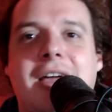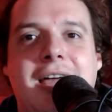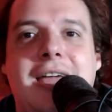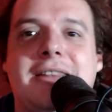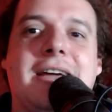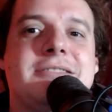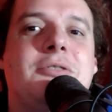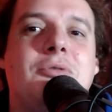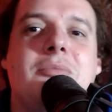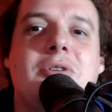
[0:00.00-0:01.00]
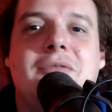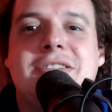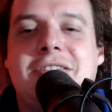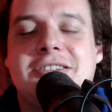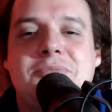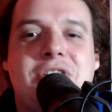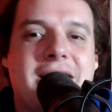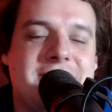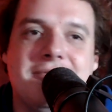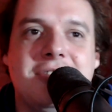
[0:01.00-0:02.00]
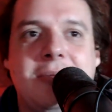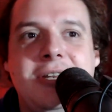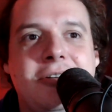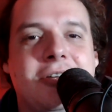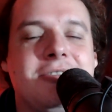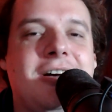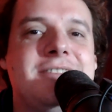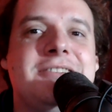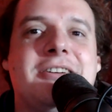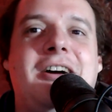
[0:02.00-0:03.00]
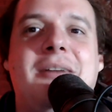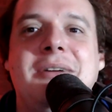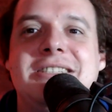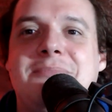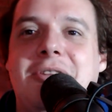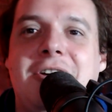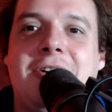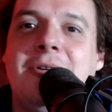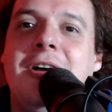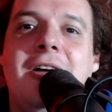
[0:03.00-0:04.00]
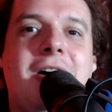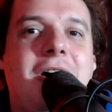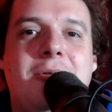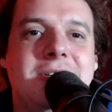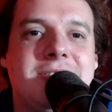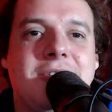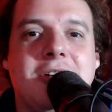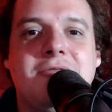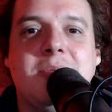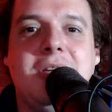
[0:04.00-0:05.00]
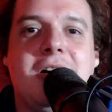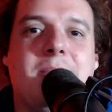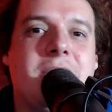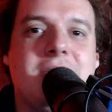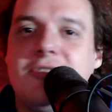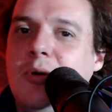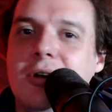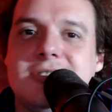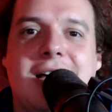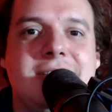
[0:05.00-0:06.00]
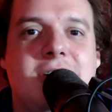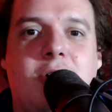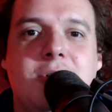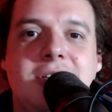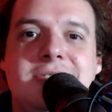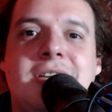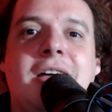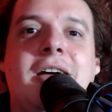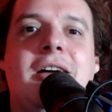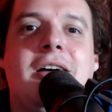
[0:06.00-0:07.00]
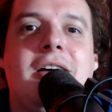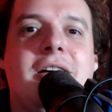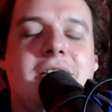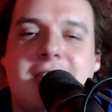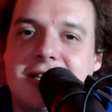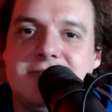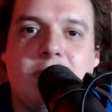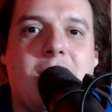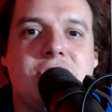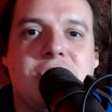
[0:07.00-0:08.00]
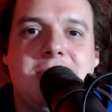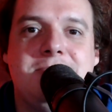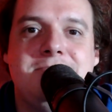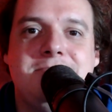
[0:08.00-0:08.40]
Hey, that's cool. Movies are subjective. Let me know your thoughts in the comments below. Always love hearing from you. And of course, as always, thanks for watching.